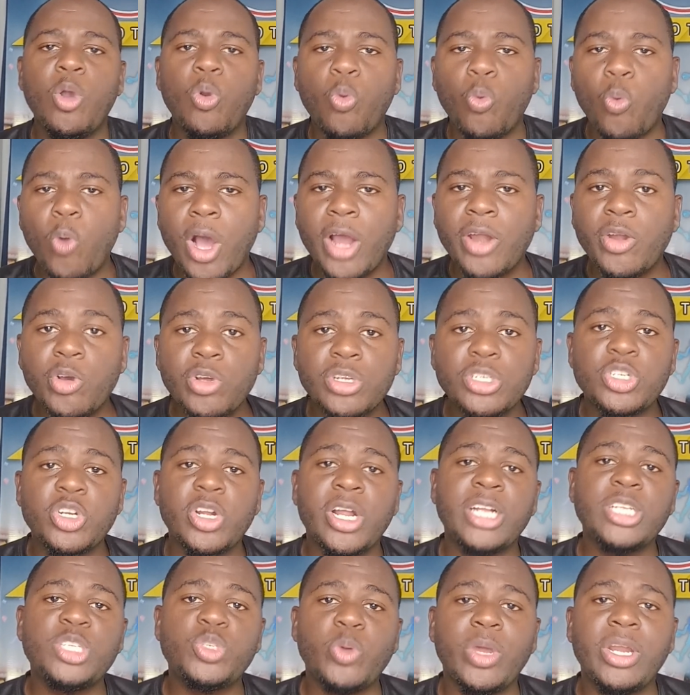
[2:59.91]

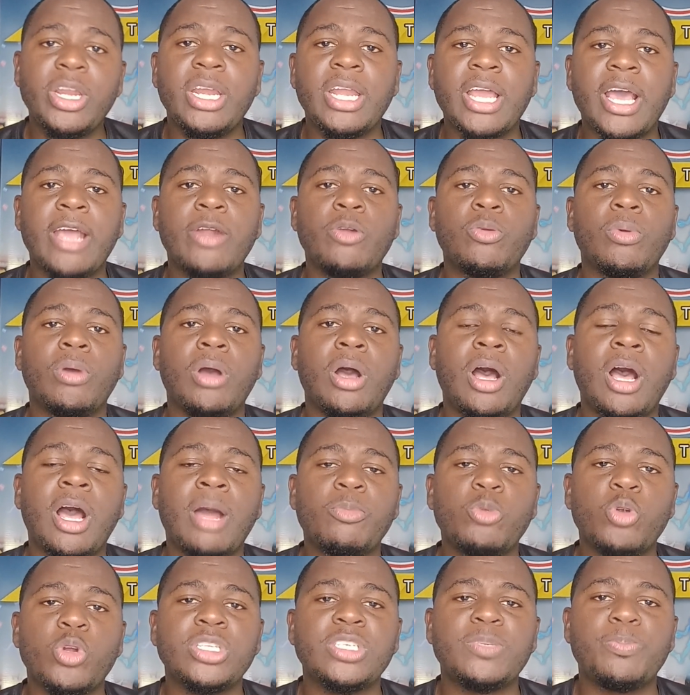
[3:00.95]
129
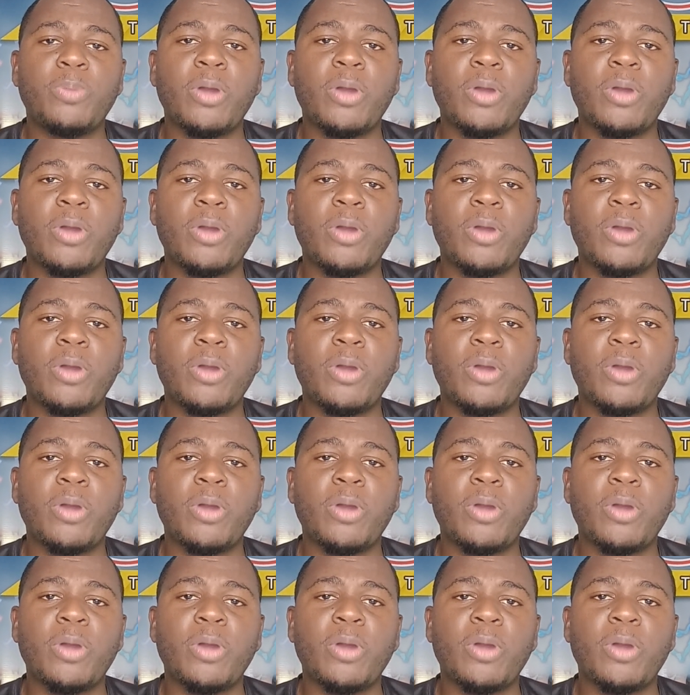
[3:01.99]
runs